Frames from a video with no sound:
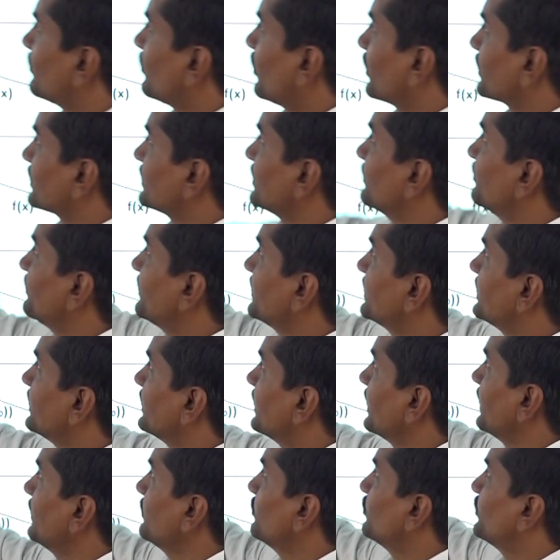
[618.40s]
For
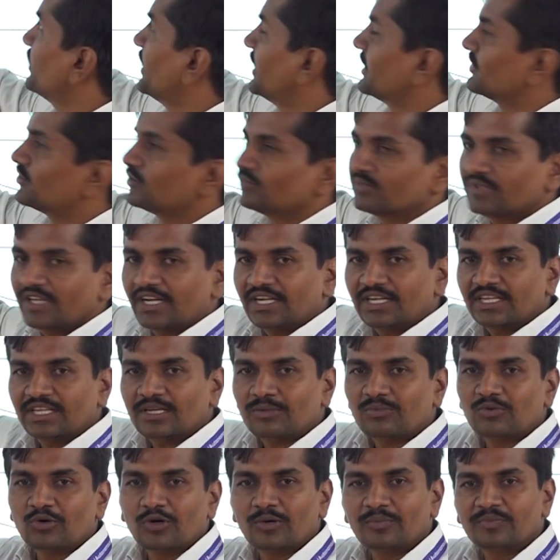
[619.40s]
simplicity, we assume that
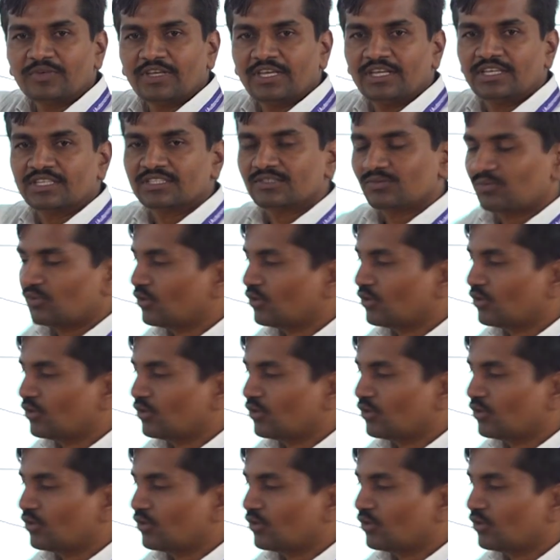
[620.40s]
f of a is